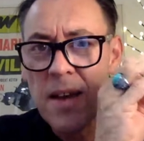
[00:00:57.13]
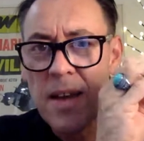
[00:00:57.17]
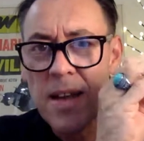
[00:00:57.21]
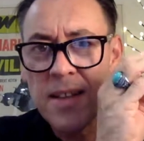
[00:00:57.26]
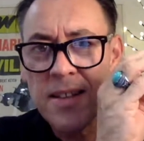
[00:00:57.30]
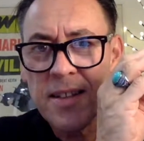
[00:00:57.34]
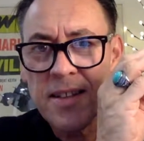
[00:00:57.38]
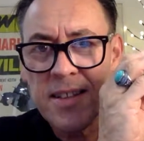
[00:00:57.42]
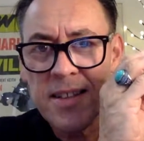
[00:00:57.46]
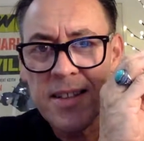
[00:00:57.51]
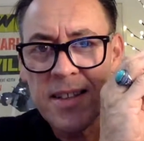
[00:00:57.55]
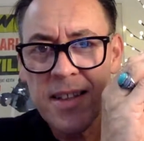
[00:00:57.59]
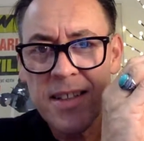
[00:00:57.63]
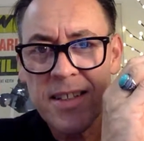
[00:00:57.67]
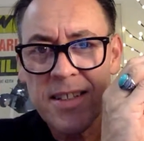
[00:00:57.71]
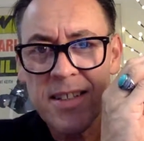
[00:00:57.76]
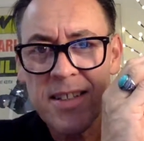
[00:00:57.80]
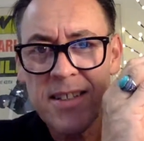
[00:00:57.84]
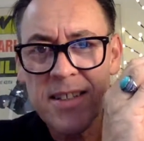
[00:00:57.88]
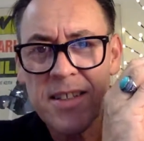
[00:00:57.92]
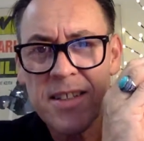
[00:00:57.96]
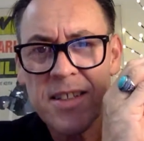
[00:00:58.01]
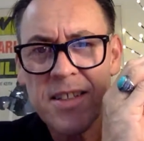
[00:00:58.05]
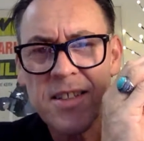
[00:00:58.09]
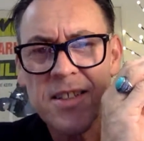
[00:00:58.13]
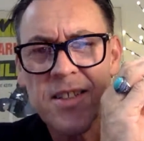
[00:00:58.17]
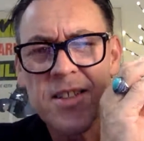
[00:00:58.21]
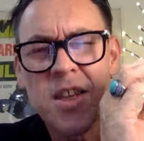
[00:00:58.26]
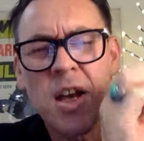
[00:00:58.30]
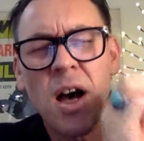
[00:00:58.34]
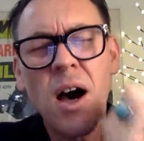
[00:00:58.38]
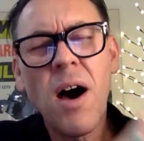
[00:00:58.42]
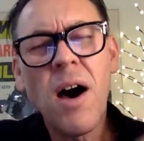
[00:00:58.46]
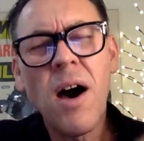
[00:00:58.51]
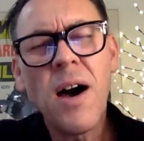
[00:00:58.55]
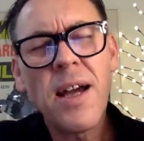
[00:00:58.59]
there's
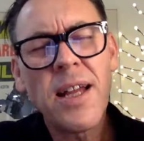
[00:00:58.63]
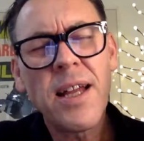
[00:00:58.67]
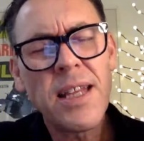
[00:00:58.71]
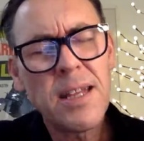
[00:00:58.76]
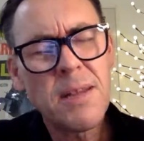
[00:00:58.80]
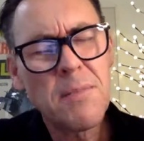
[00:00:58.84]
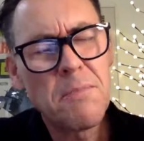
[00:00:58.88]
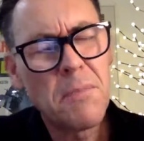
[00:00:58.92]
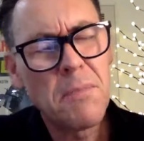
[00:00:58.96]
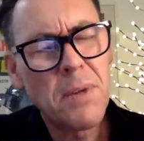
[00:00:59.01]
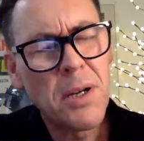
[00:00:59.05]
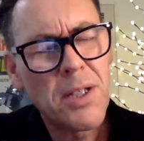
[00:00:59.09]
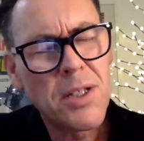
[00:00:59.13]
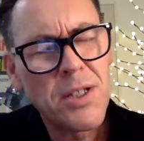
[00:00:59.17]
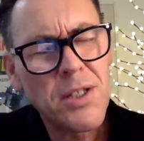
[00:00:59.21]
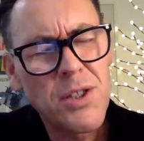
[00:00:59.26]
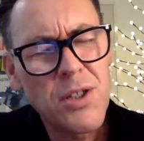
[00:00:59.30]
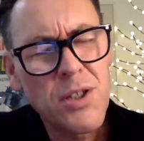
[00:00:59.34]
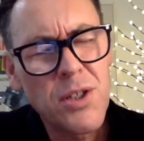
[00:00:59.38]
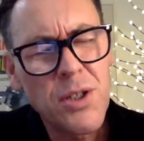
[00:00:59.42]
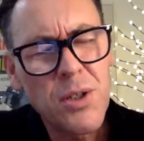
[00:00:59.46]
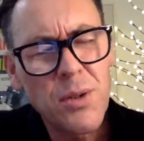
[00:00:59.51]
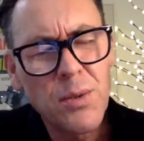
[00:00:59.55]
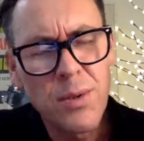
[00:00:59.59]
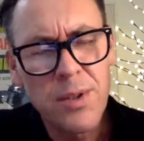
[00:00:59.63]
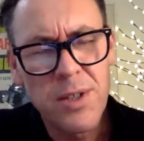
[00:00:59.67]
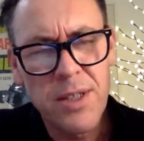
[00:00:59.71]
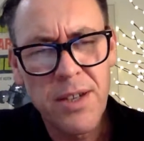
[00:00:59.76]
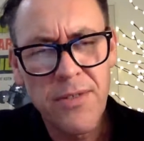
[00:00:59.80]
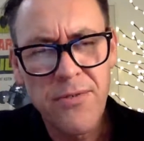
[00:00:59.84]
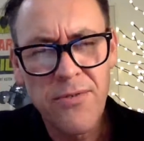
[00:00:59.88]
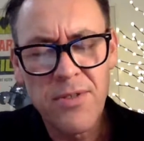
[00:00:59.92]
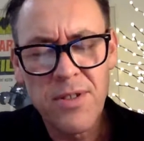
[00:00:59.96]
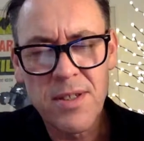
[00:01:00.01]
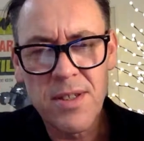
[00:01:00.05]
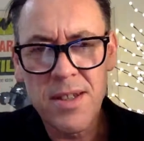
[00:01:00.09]
tiny minute
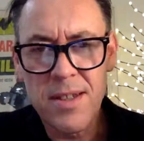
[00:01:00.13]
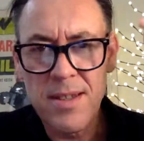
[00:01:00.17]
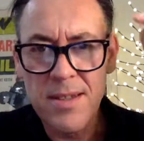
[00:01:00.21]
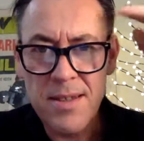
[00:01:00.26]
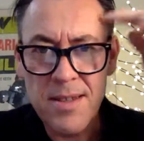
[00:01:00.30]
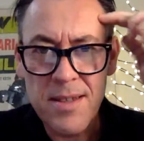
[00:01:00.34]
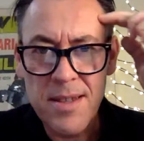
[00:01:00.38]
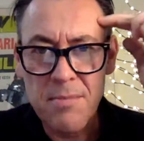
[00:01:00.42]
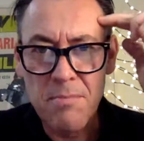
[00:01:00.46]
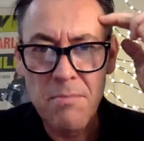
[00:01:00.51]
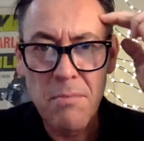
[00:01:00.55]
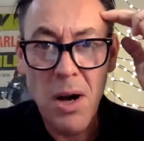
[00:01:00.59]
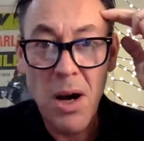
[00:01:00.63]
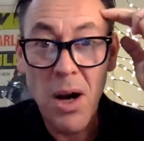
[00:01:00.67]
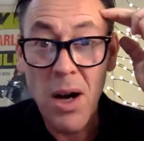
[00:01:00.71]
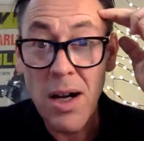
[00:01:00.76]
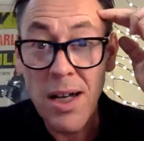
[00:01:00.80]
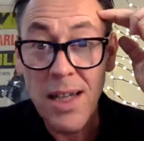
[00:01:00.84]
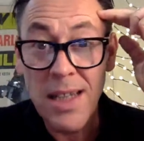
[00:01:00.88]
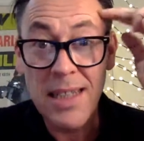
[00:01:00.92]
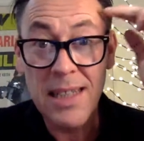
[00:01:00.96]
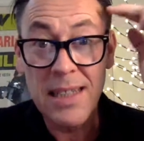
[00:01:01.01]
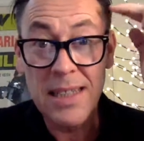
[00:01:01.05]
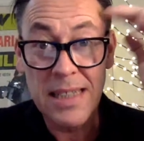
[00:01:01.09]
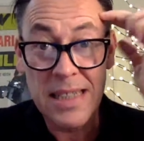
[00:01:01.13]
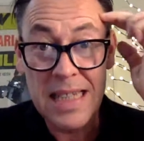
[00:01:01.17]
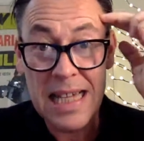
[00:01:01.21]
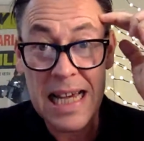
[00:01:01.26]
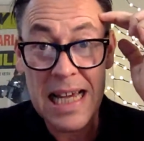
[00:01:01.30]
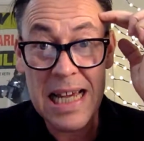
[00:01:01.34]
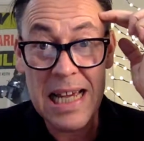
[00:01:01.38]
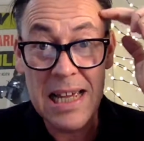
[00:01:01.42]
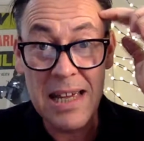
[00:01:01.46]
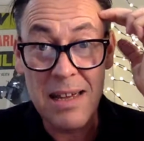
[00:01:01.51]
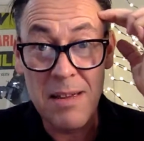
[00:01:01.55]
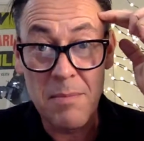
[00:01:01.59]
differences, the mind
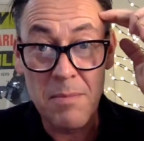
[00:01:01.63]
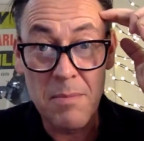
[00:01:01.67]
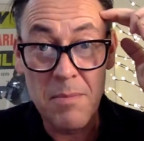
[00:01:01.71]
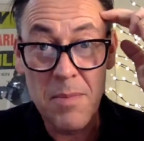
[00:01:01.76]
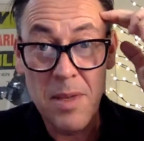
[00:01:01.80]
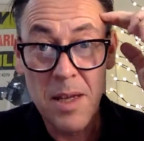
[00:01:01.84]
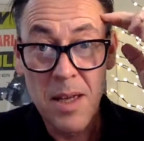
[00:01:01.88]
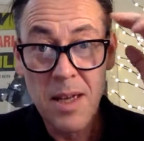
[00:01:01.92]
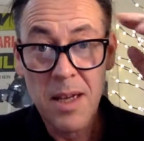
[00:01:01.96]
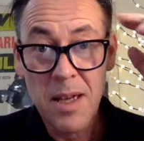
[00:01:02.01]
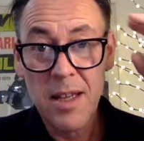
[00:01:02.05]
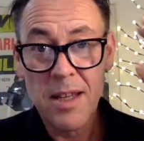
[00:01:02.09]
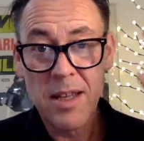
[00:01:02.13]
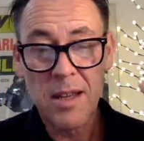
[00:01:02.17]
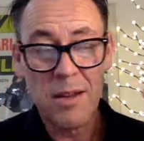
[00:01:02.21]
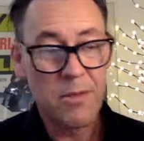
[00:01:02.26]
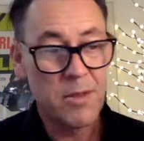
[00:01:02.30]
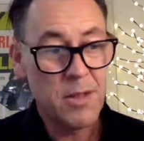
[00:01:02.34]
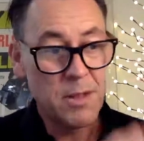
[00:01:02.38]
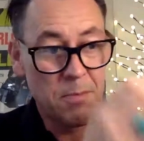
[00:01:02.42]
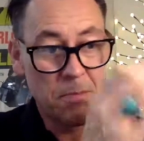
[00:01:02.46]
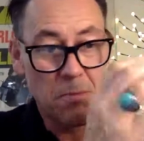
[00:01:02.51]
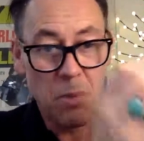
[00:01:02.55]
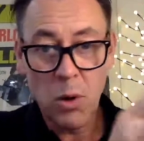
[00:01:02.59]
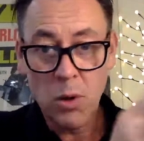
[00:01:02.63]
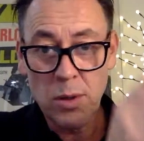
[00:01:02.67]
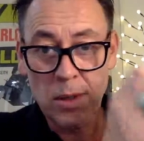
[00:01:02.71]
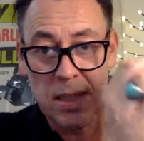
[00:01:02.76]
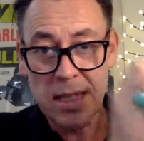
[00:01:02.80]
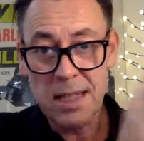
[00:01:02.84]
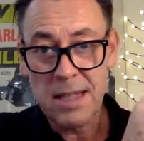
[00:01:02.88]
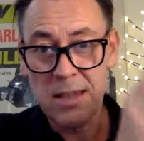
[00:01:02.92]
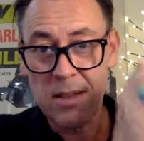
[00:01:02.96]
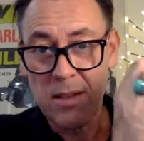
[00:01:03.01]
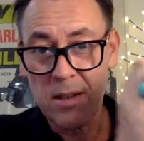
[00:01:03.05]
game, the body,